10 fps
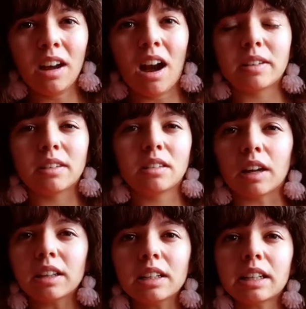It's
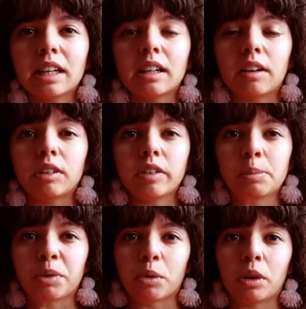nothing like I had ever
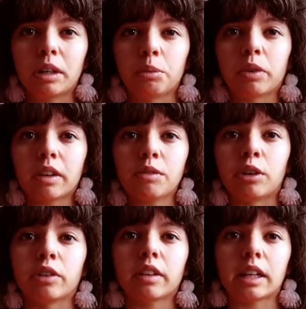seen before. It was in
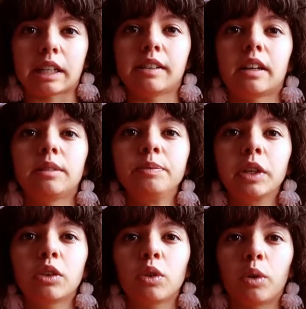verse, like I said.
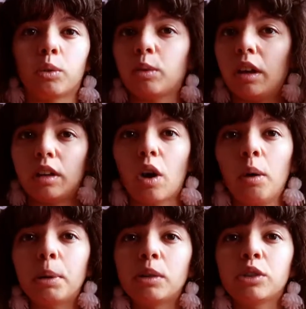So
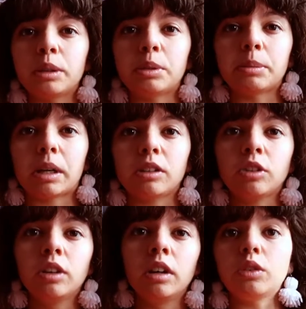all poetry pretty
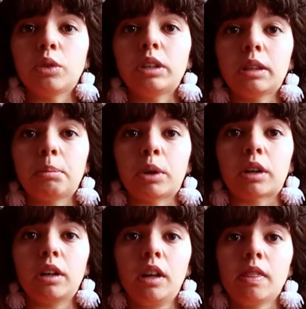much. During the
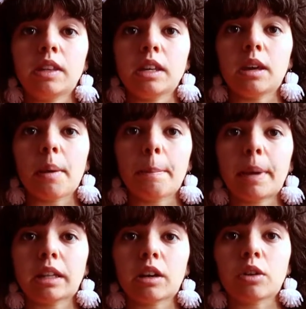book, the
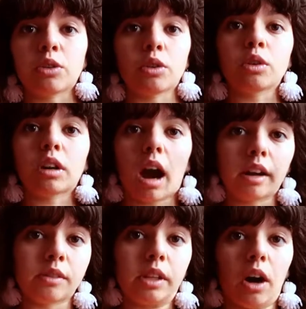main character,
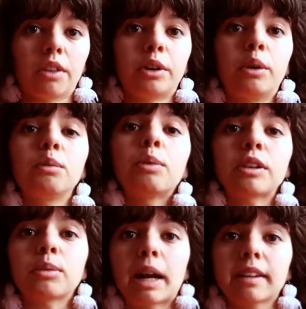kind of the author,
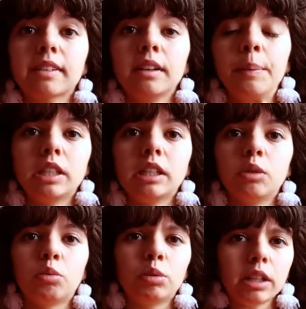resurrects the
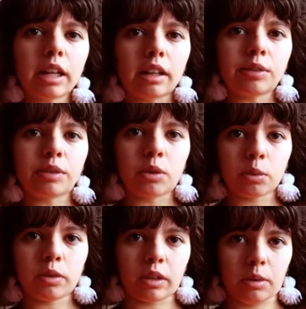real life. This
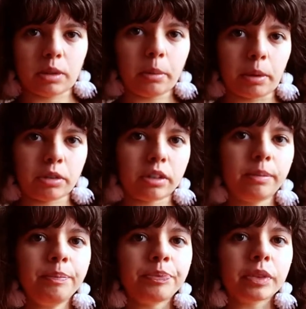was a real
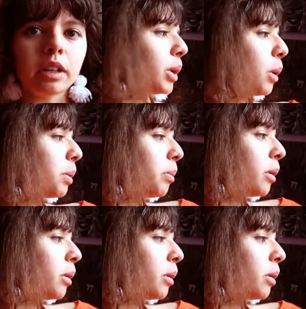person. Hope I'm